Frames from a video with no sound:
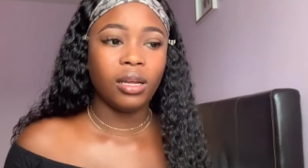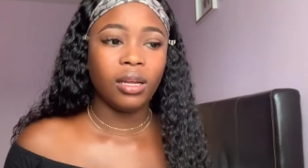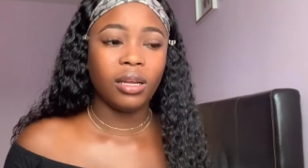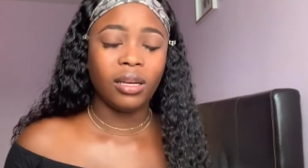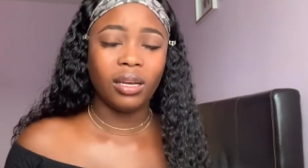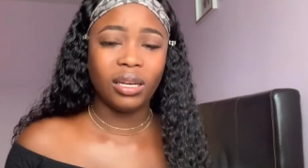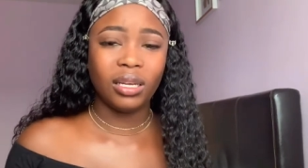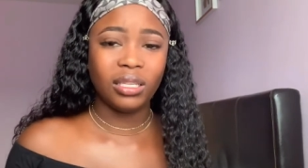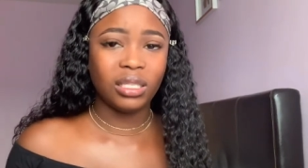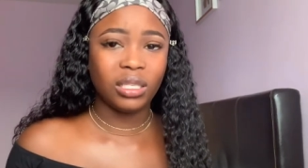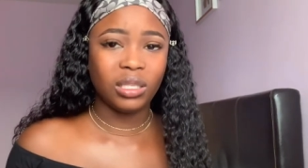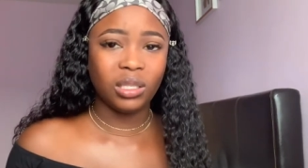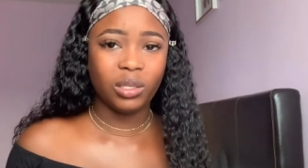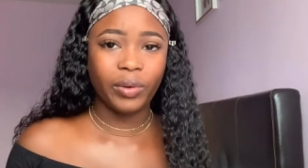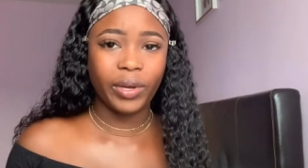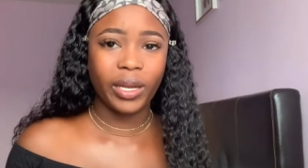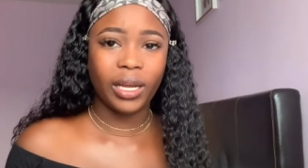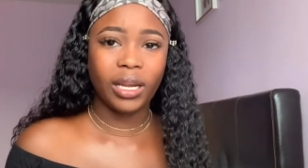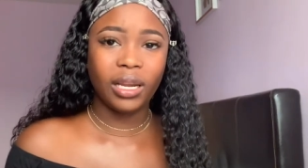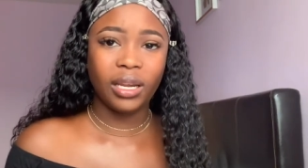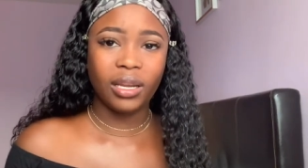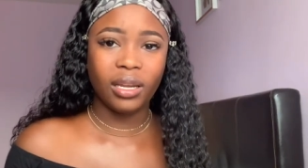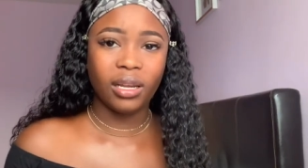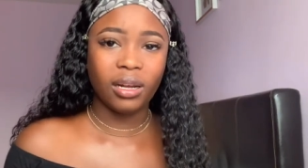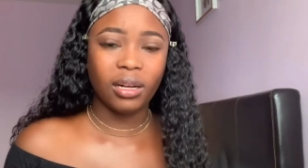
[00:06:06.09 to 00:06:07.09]
listen to your
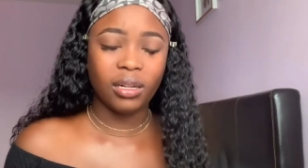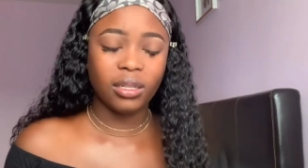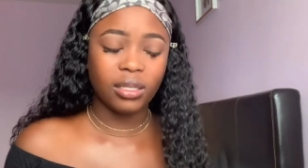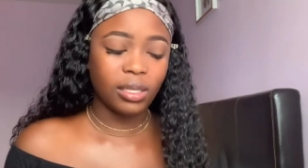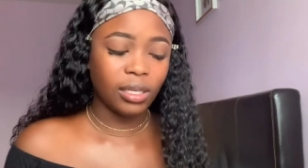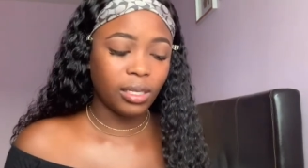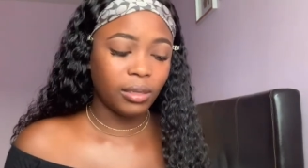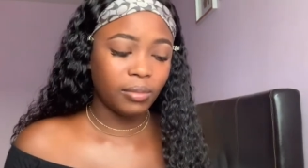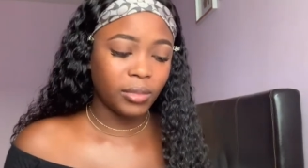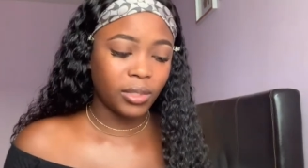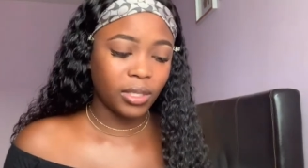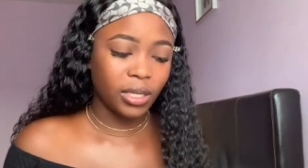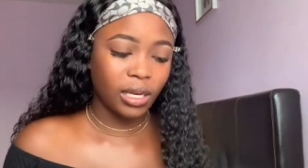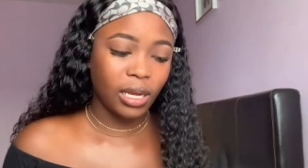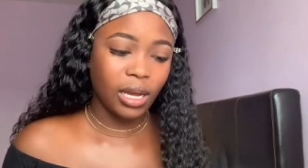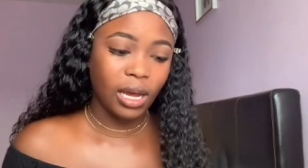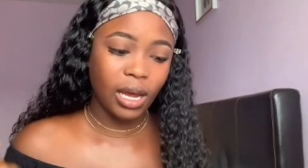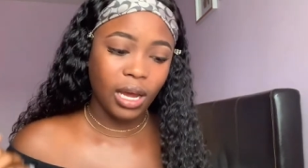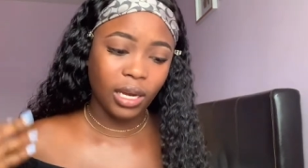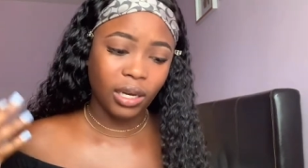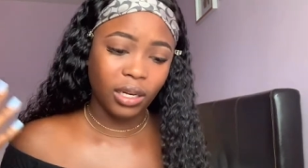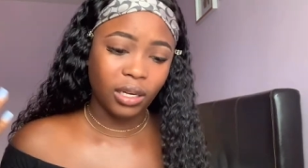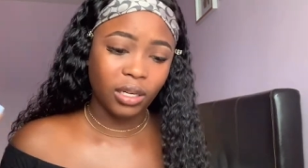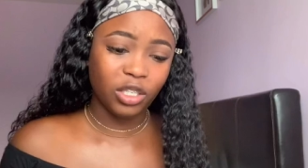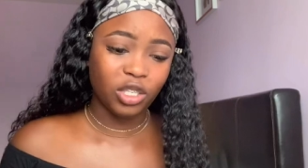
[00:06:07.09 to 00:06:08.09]
clinical team say,
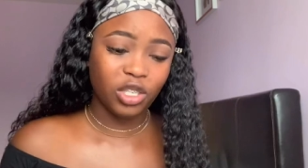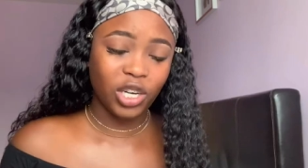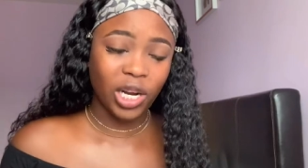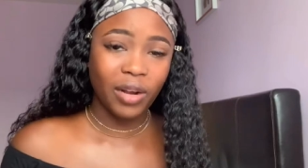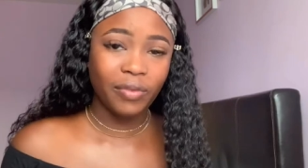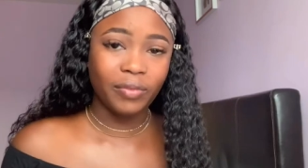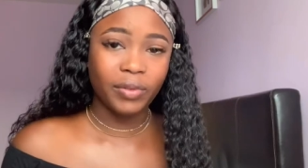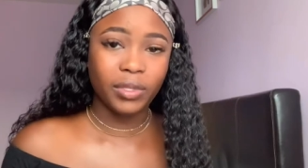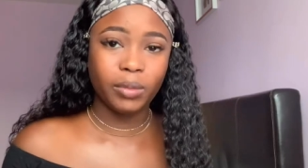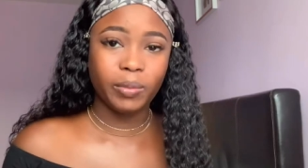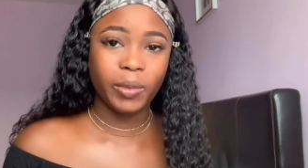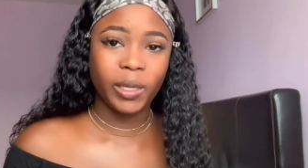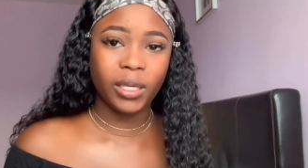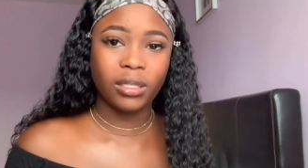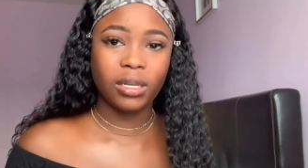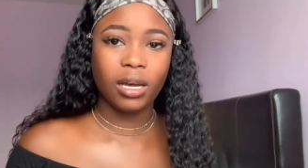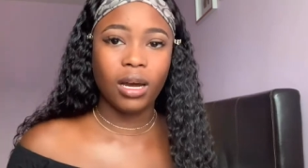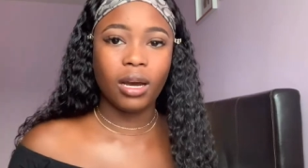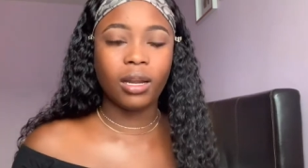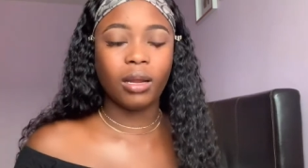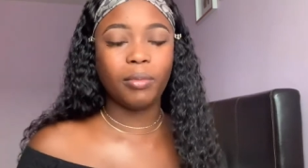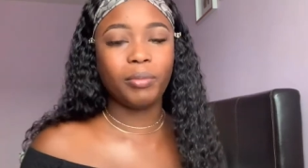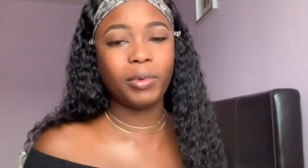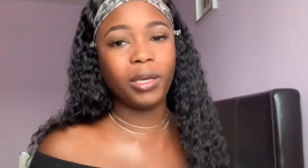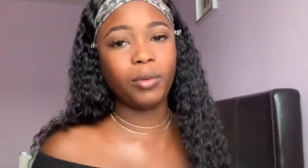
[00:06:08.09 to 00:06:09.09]
and try to speak to
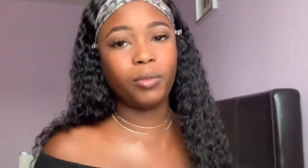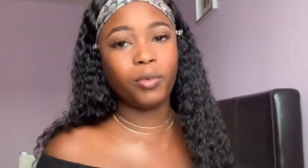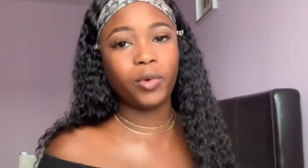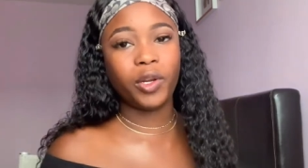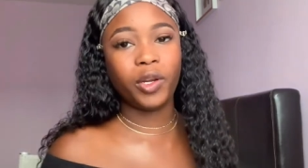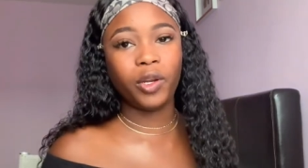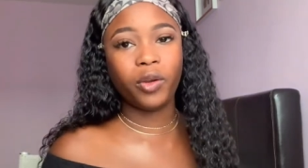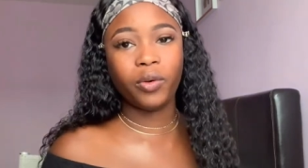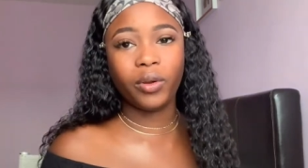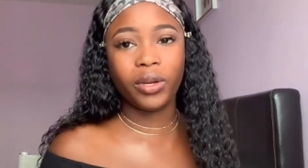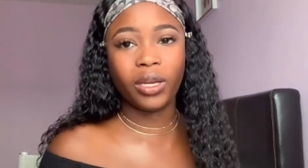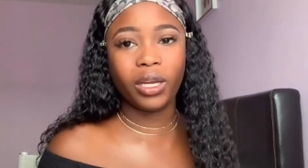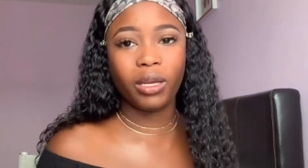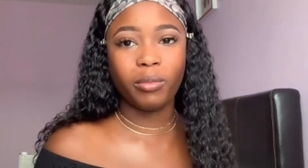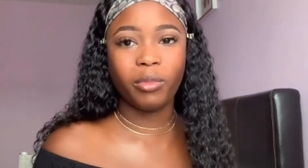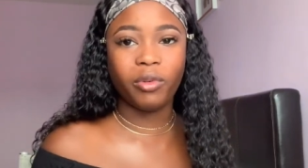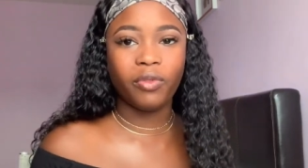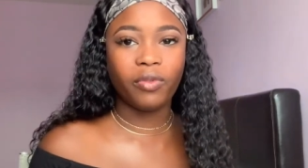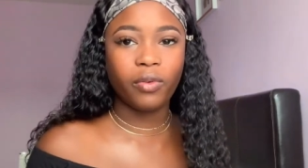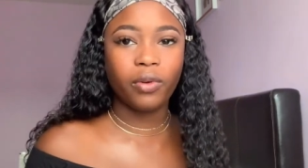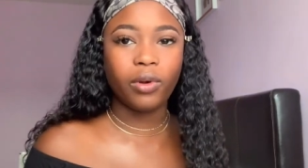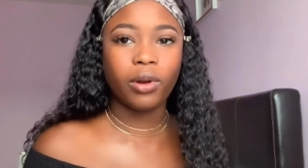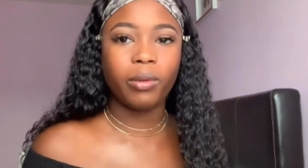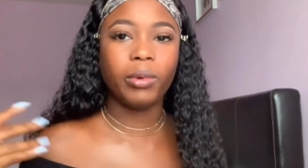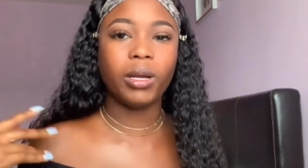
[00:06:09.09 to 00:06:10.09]
other people doing it
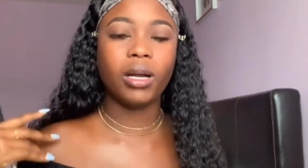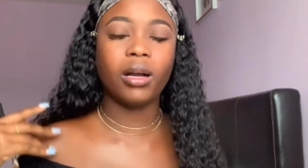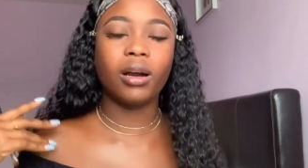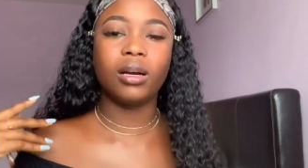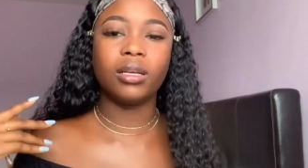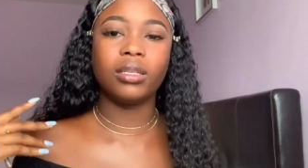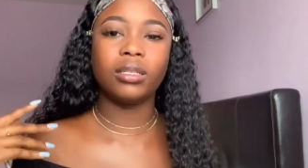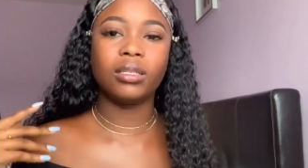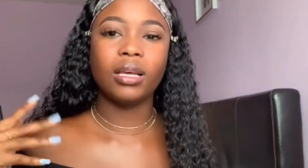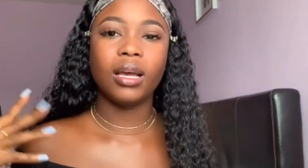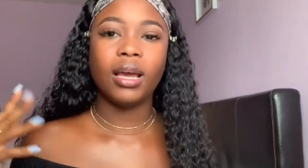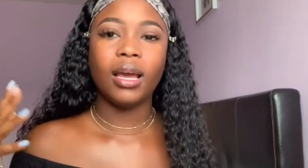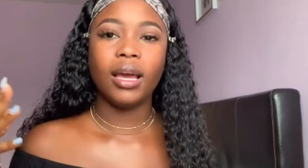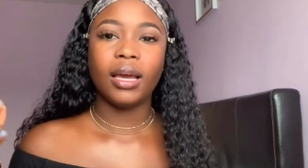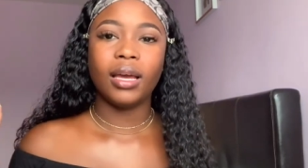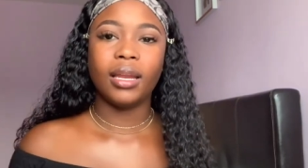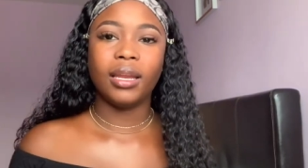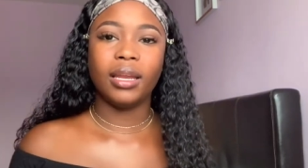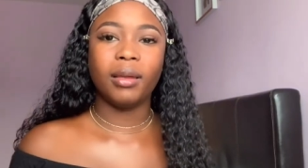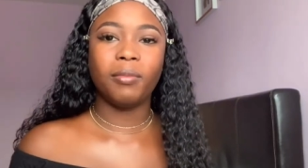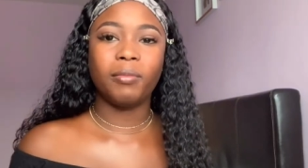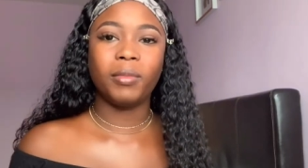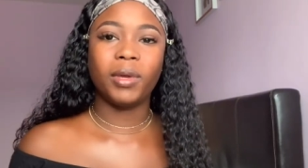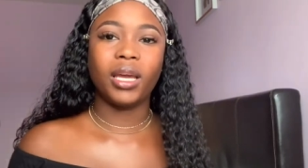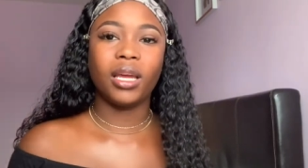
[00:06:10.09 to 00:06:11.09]
before, because
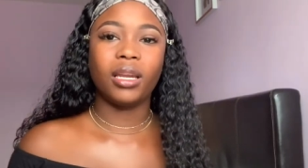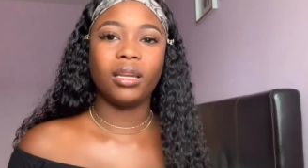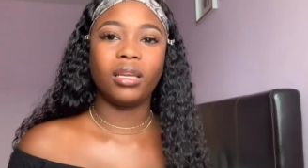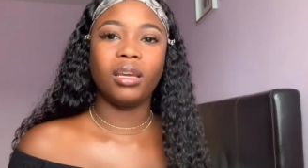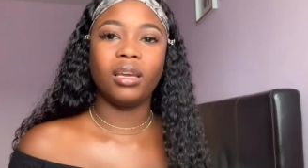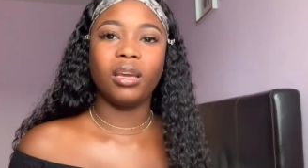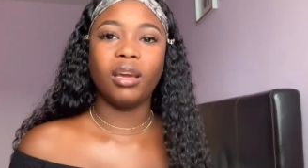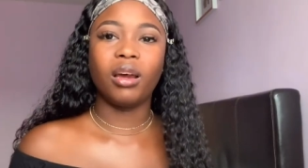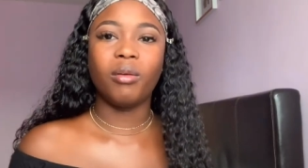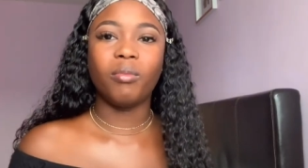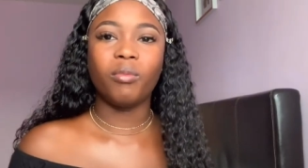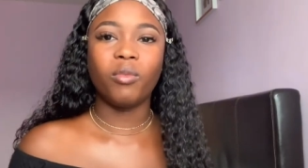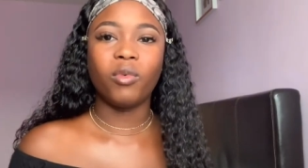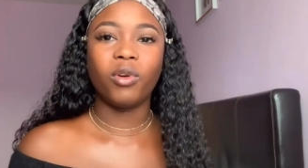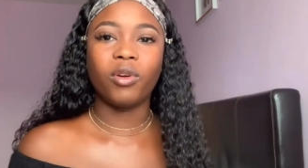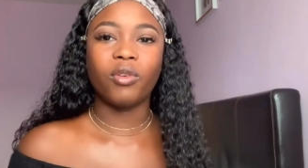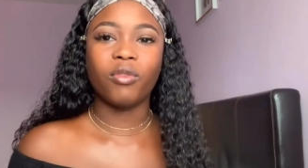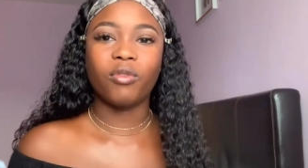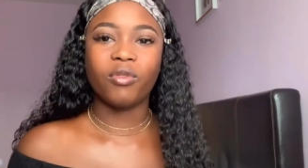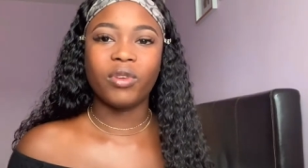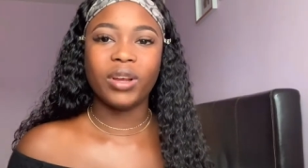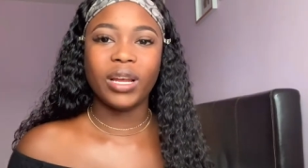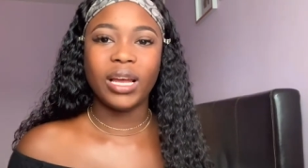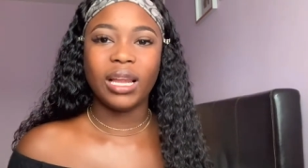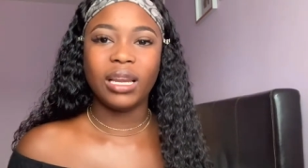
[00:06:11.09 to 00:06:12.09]
them can give a more
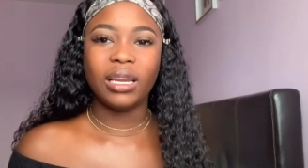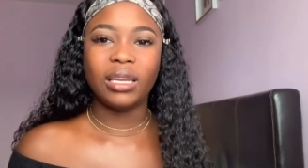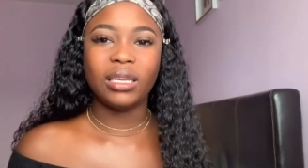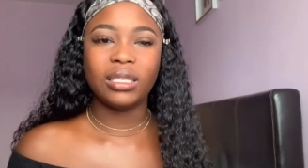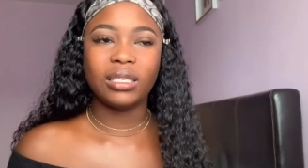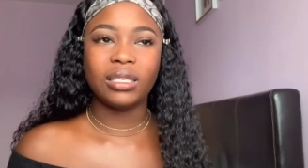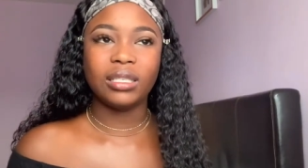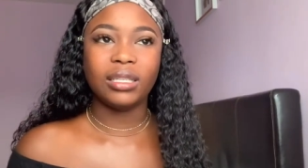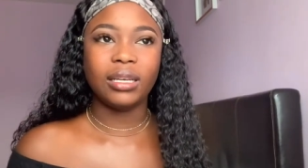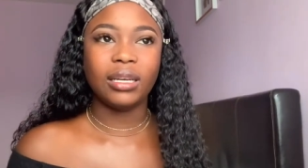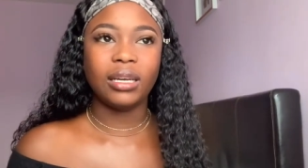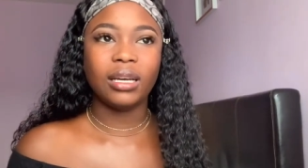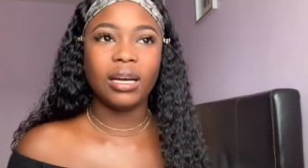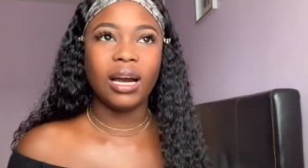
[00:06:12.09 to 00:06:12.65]
realistic,